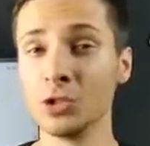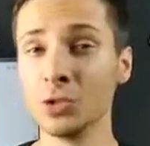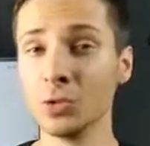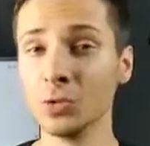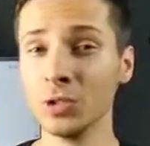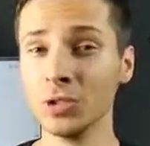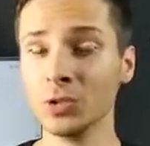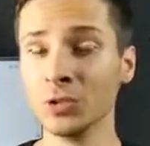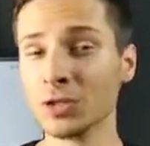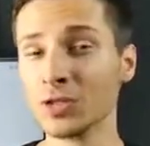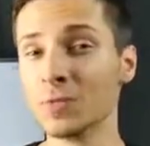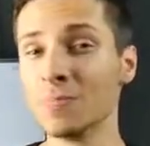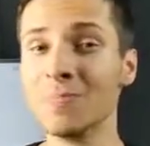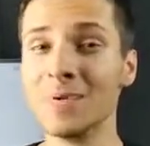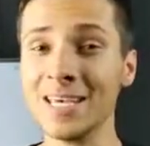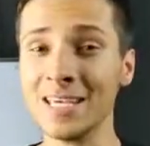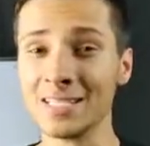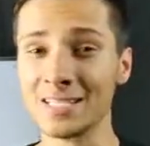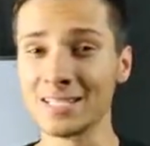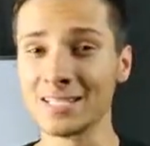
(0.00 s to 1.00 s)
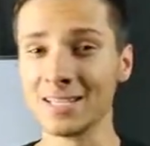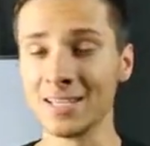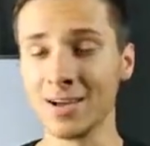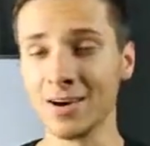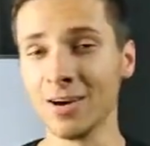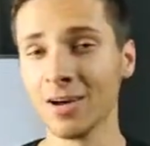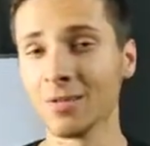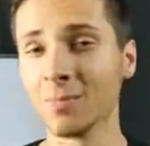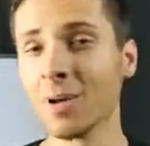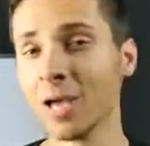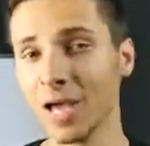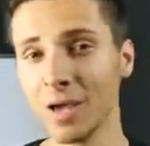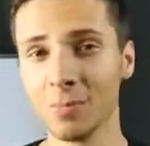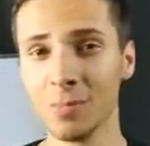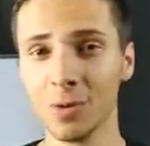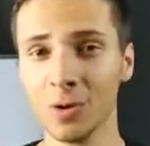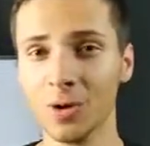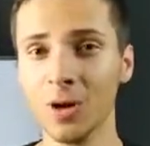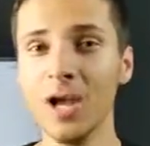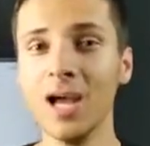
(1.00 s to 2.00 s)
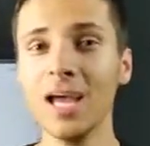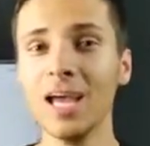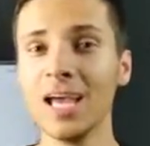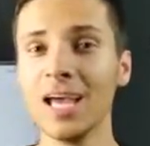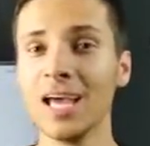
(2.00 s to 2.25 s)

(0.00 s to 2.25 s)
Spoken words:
truly looks beastly on paper,